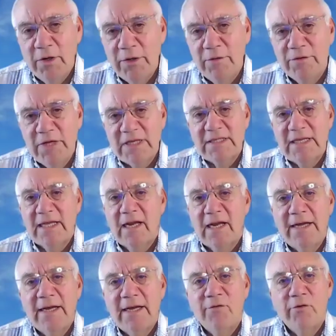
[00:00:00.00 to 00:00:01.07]
know what you've just said?
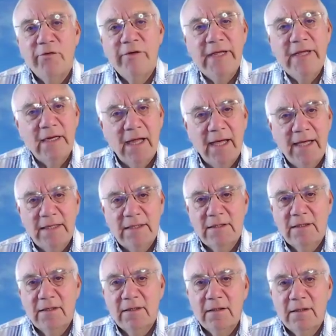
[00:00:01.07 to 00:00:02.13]
I never
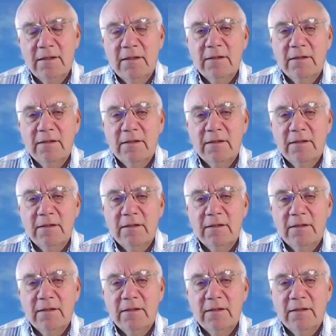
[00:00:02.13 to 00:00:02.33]
realized that